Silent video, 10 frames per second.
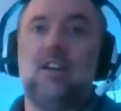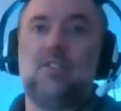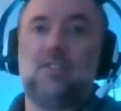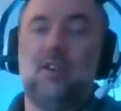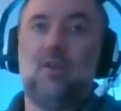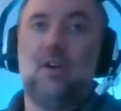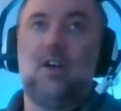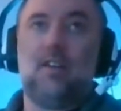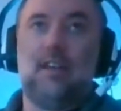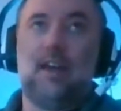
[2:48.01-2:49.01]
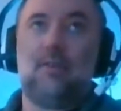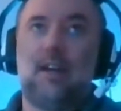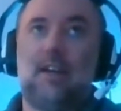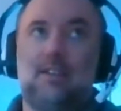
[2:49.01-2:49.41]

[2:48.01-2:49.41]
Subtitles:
So now that